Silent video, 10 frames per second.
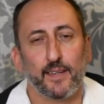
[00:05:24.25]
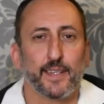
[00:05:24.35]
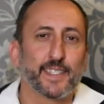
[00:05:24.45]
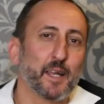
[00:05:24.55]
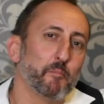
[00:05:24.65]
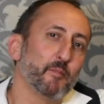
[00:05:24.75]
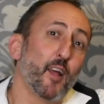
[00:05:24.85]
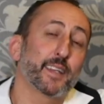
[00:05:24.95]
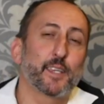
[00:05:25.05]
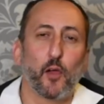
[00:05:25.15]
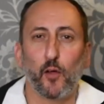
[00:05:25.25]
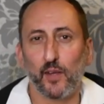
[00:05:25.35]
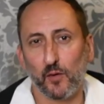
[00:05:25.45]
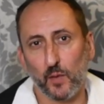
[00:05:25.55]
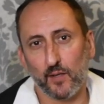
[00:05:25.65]
Some like
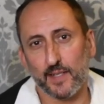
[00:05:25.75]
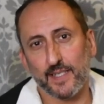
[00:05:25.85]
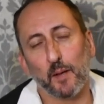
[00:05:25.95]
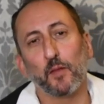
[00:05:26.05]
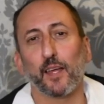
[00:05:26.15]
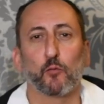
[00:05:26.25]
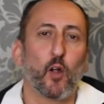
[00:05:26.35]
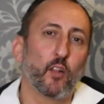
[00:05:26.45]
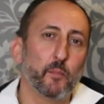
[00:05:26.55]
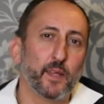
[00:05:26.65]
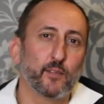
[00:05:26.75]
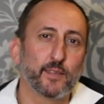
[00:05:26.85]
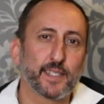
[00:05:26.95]
Tohono wheel, some like roller mill,